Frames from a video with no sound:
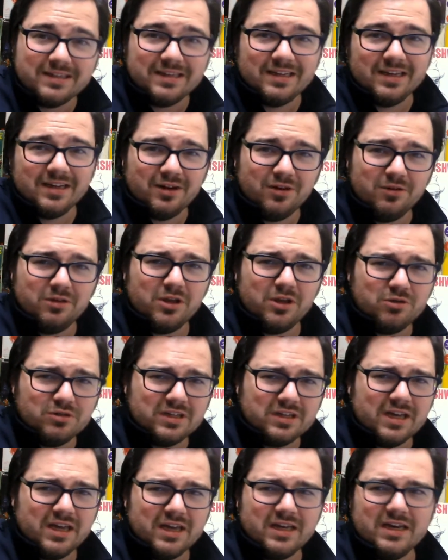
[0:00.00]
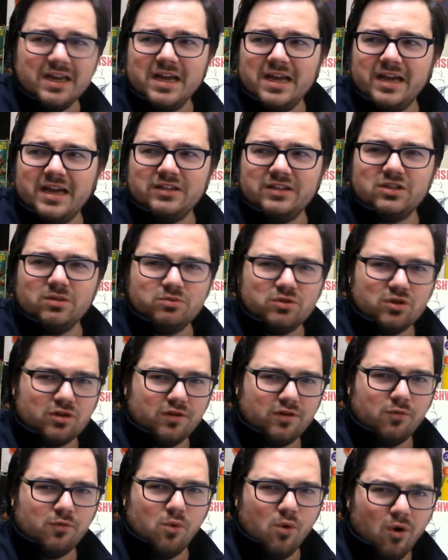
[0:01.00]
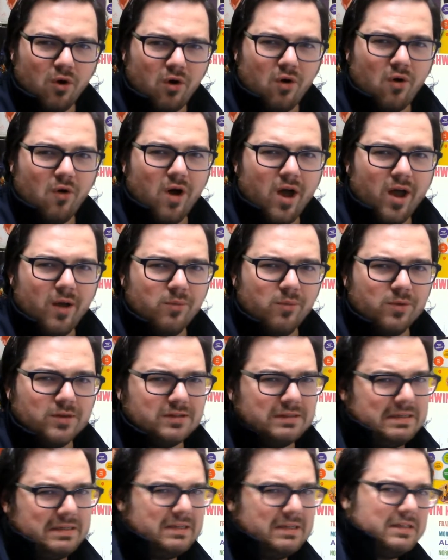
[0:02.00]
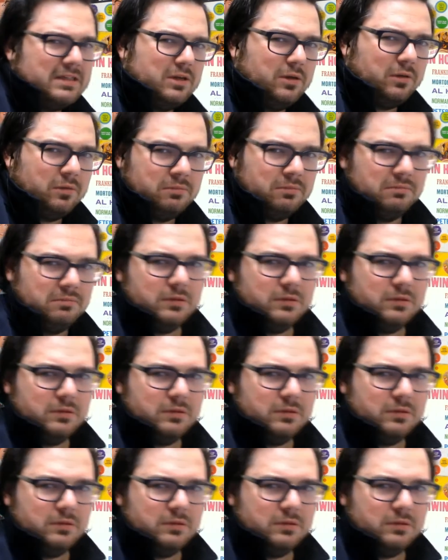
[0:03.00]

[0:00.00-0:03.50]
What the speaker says: using it as some sort of war cry wasn't until